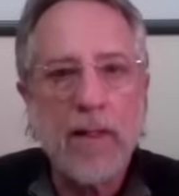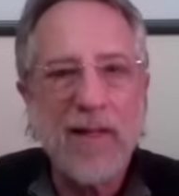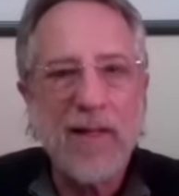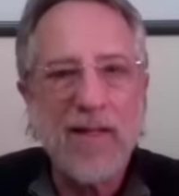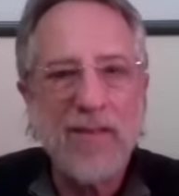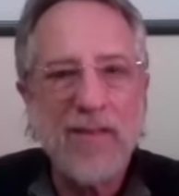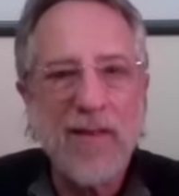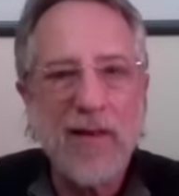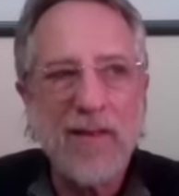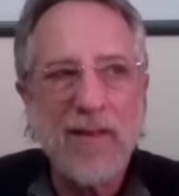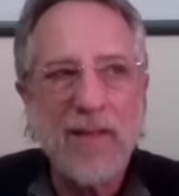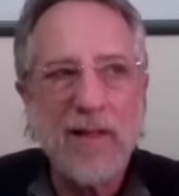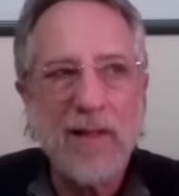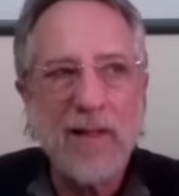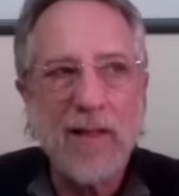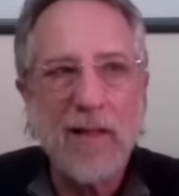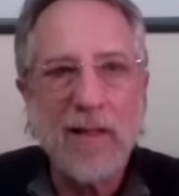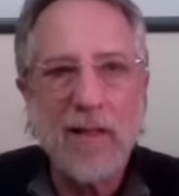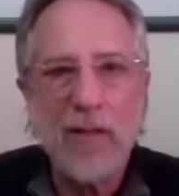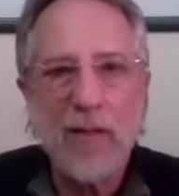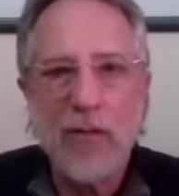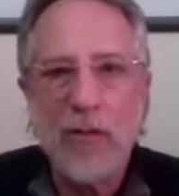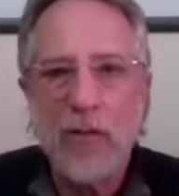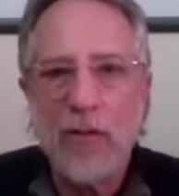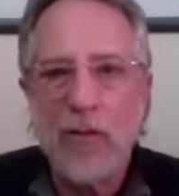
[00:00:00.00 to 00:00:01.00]
even as a
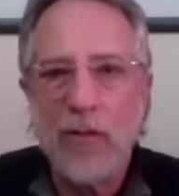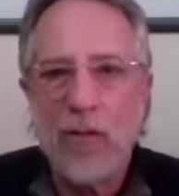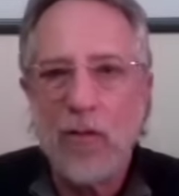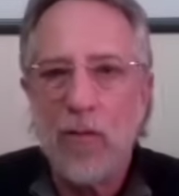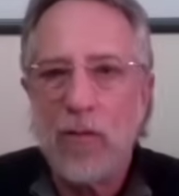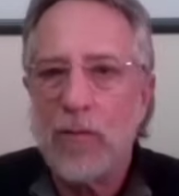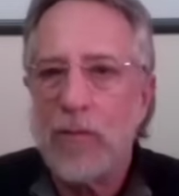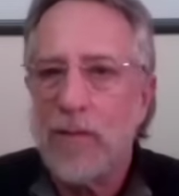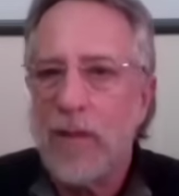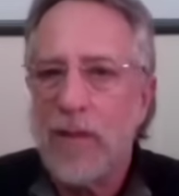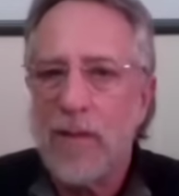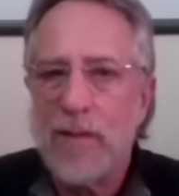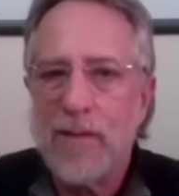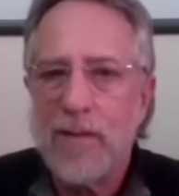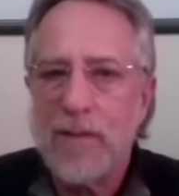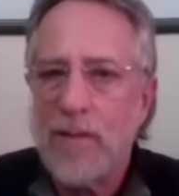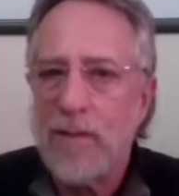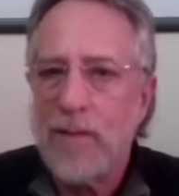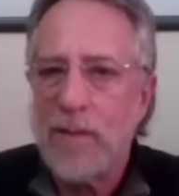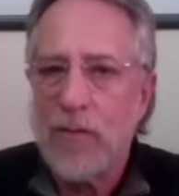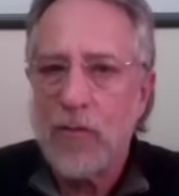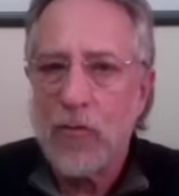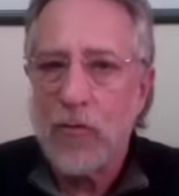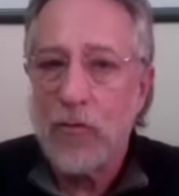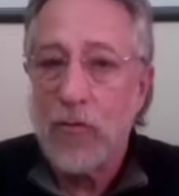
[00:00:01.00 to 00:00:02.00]
kid you know that's
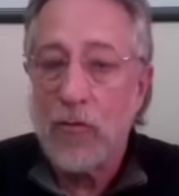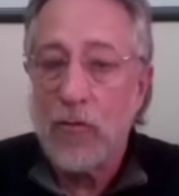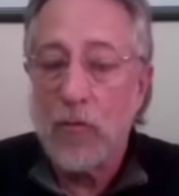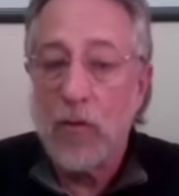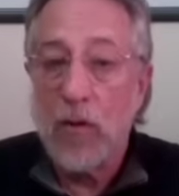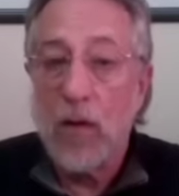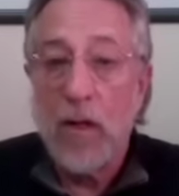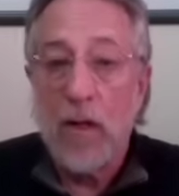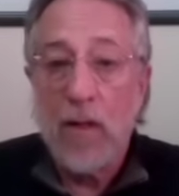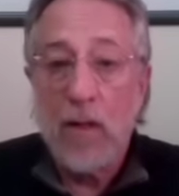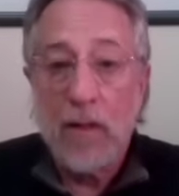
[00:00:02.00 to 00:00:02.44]
not true